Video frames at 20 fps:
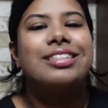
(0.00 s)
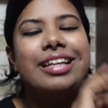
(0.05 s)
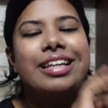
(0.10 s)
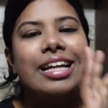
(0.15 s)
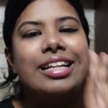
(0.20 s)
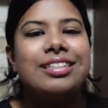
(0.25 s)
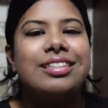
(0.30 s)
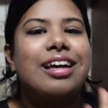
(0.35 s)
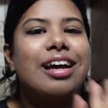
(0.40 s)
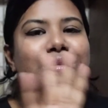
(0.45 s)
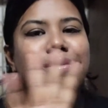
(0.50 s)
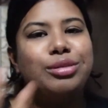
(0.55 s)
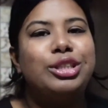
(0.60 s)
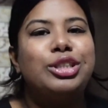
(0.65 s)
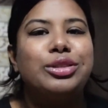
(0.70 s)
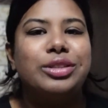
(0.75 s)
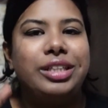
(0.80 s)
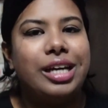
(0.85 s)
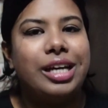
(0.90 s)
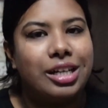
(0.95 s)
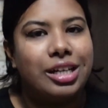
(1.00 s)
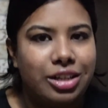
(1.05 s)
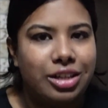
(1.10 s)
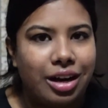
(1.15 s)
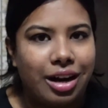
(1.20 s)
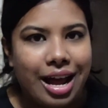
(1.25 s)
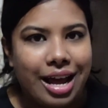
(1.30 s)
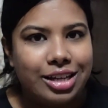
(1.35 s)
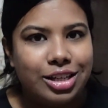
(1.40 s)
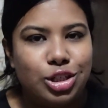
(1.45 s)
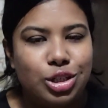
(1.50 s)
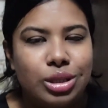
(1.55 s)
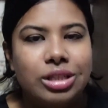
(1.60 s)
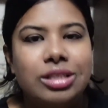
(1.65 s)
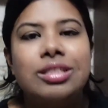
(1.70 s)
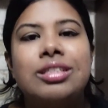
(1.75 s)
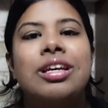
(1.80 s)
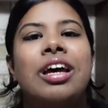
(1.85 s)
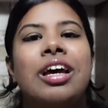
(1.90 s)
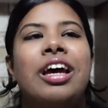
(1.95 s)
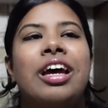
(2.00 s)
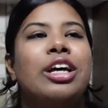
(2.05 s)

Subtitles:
Let's come to the attractions.